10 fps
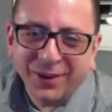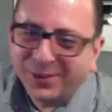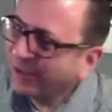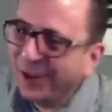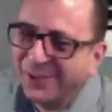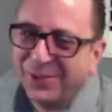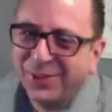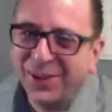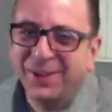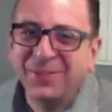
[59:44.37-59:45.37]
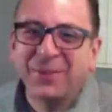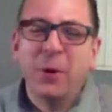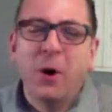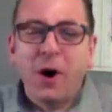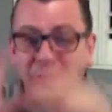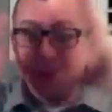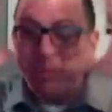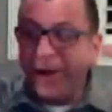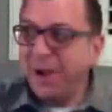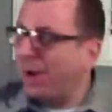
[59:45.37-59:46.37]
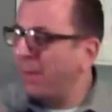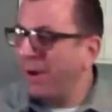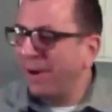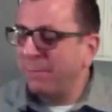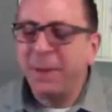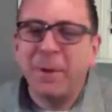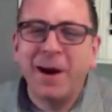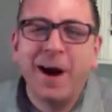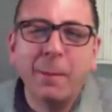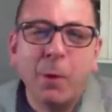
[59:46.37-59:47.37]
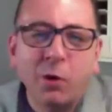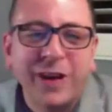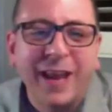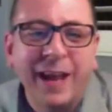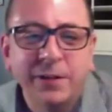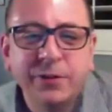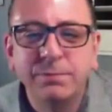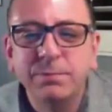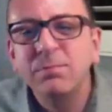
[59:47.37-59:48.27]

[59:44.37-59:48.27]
There's lots of things to occupy my mind, make my eyeballs dance.